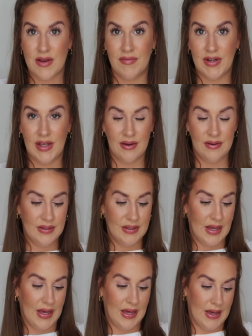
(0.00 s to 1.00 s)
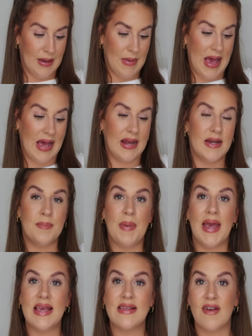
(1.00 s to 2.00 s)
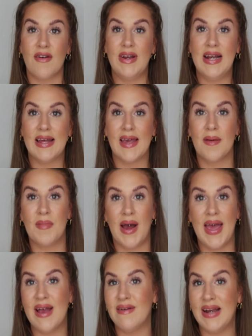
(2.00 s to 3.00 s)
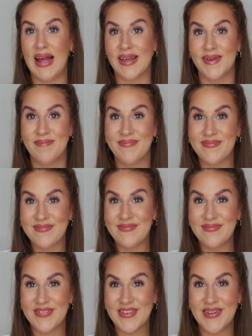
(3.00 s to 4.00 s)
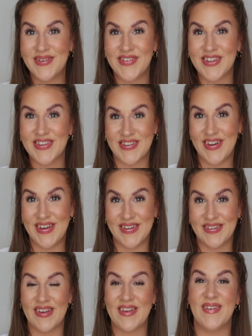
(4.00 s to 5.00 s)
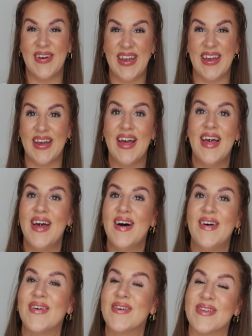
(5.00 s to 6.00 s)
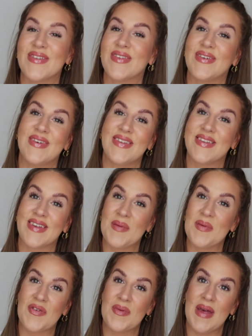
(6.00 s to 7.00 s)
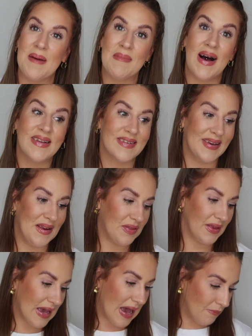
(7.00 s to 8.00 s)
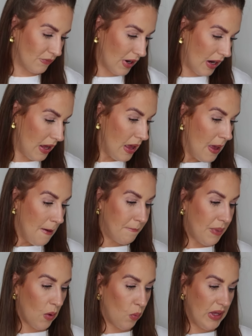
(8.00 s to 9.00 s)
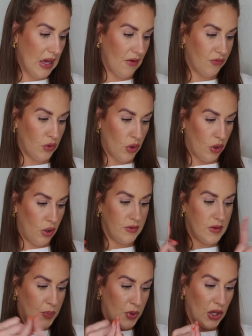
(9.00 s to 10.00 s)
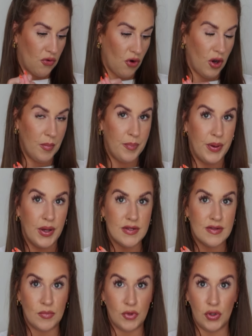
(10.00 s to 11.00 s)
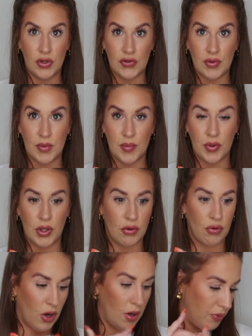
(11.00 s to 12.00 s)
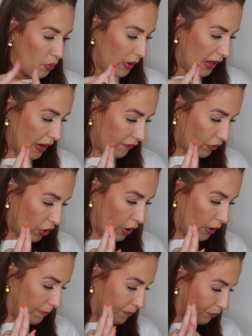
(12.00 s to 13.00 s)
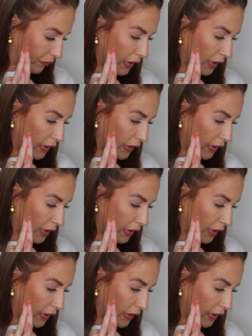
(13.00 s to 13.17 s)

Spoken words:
video. And Peggy's currently licking my hairy leg. What's new? So you'll hear all sorts of noises coming from them underneath the camera. But we have got the Beauty Crop, some newness from the Beauty Crop. We have got